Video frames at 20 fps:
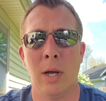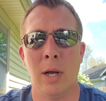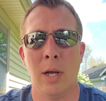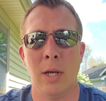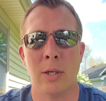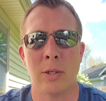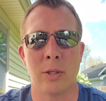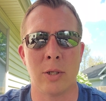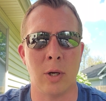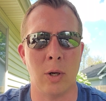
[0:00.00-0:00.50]

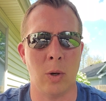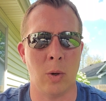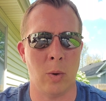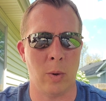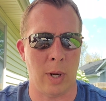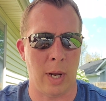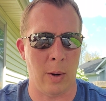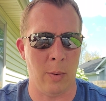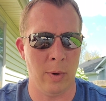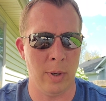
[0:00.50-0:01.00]
So
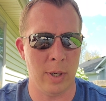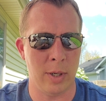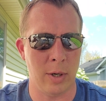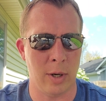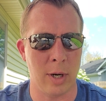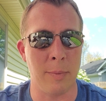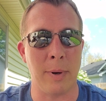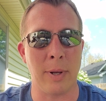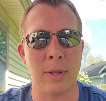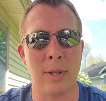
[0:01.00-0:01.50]
I wanted to
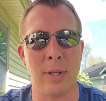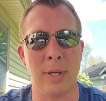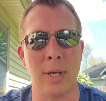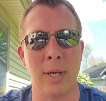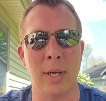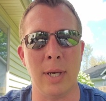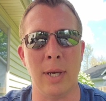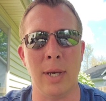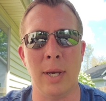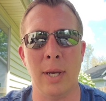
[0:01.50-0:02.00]
talk about
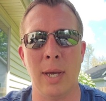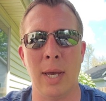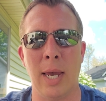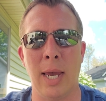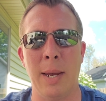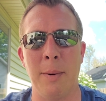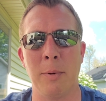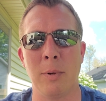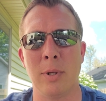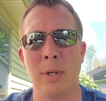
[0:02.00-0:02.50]
the
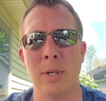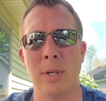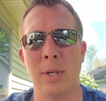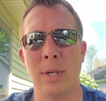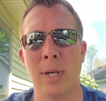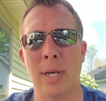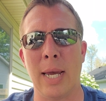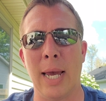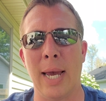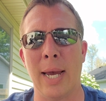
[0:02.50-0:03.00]
Hamilton
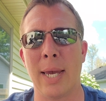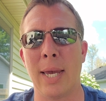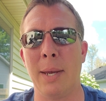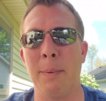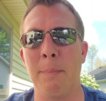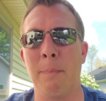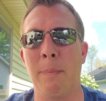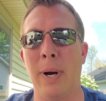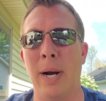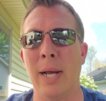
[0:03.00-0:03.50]
Khaki
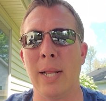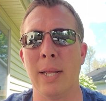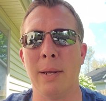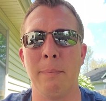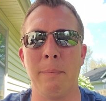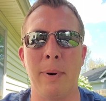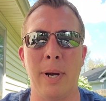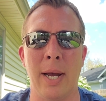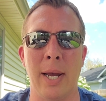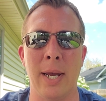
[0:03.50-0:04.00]
Pilot
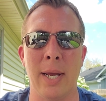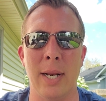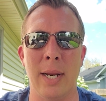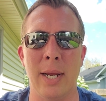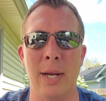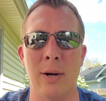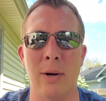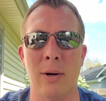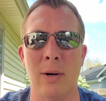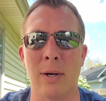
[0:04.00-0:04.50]

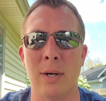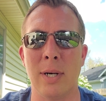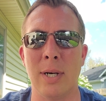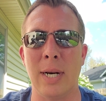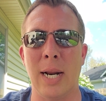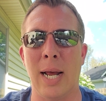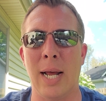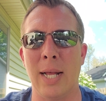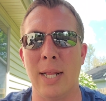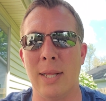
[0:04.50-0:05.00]
Pioneer,
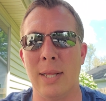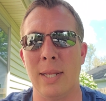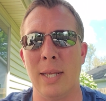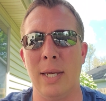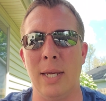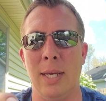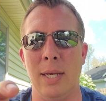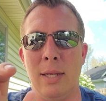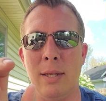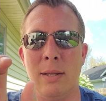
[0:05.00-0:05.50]
not
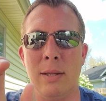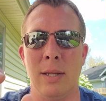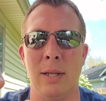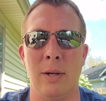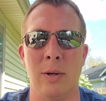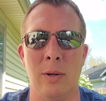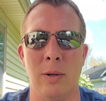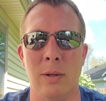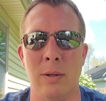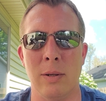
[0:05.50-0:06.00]
the
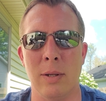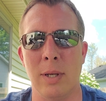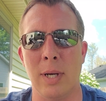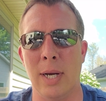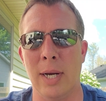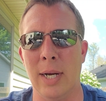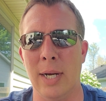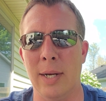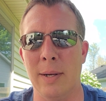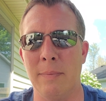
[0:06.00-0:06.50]
little
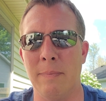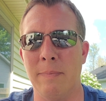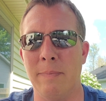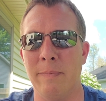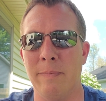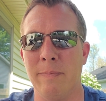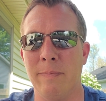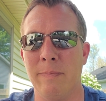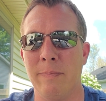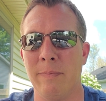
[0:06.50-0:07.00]

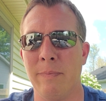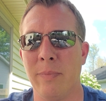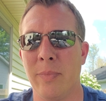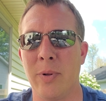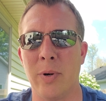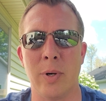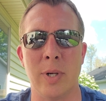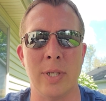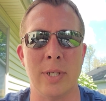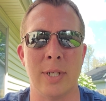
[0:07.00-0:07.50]

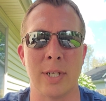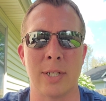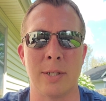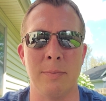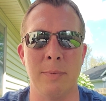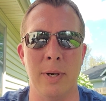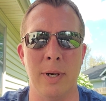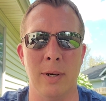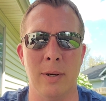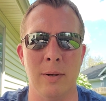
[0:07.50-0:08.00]
36
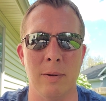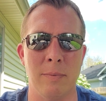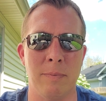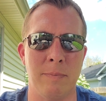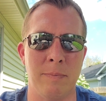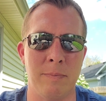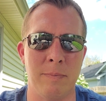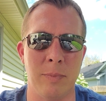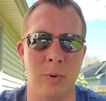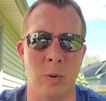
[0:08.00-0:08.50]
mil
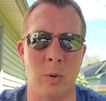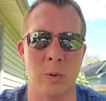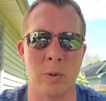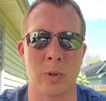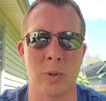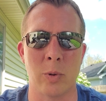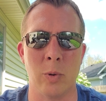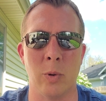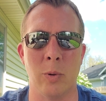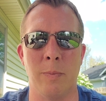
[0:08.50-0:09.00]
old
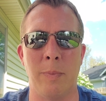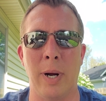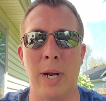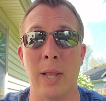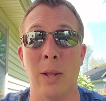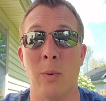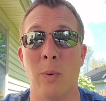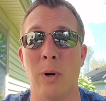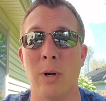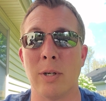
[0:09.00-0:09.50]
school
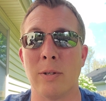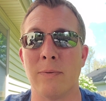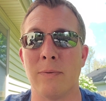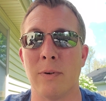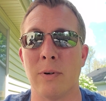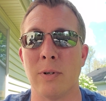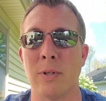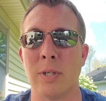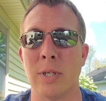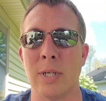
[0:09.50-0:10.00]
pilot watch
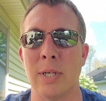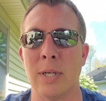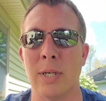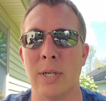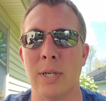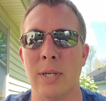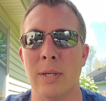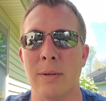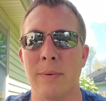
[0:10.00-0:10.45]
version.